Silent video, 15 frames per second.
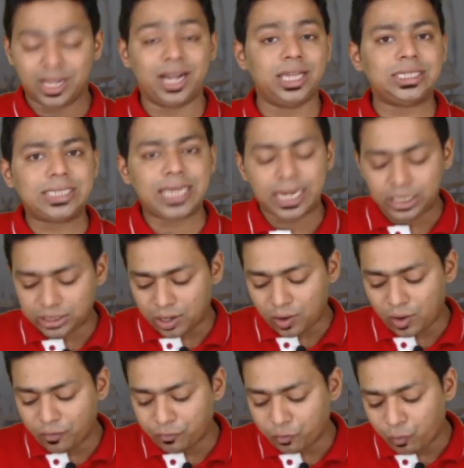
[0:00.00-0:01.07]
That is center
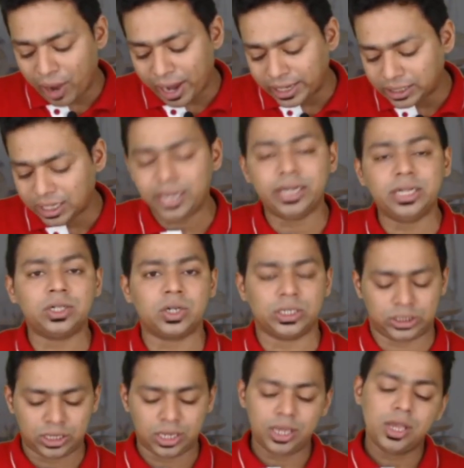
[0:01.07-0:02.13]
of vital
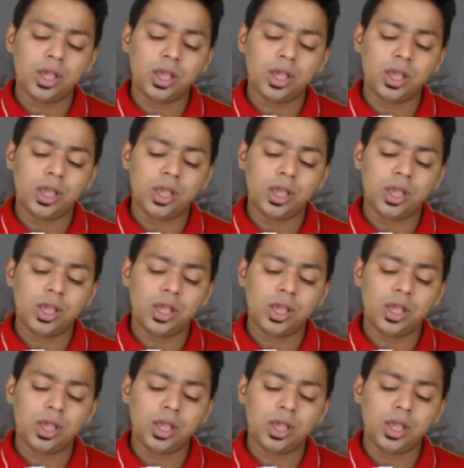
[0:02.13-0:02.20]
interest.